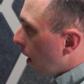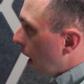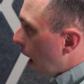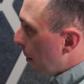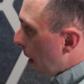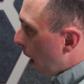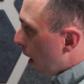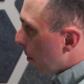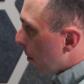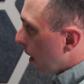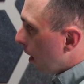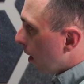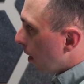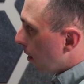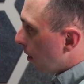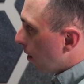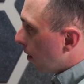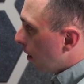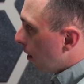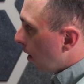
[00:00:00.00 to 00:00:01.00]
it
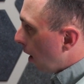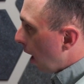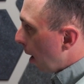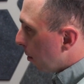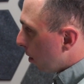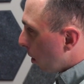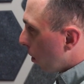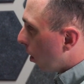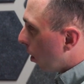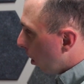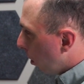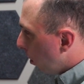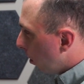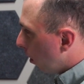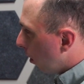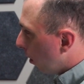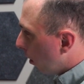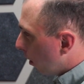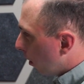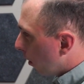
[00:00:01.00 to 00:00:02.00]
because you came so
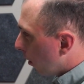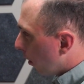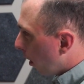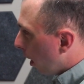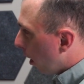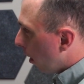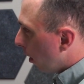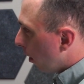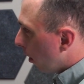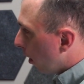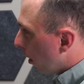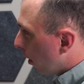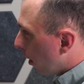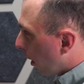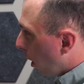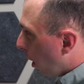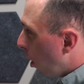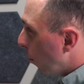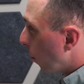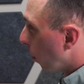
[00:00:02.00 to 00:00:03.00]
close, right? It's
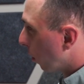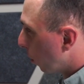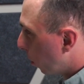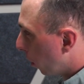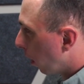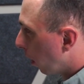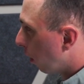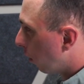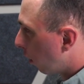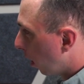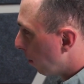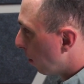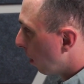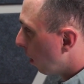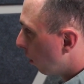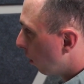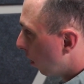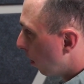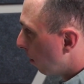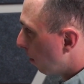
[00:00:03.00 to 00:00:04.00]
like almost winning the
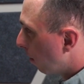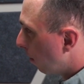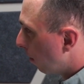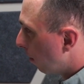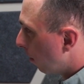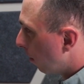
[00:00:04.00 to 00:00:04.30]
championship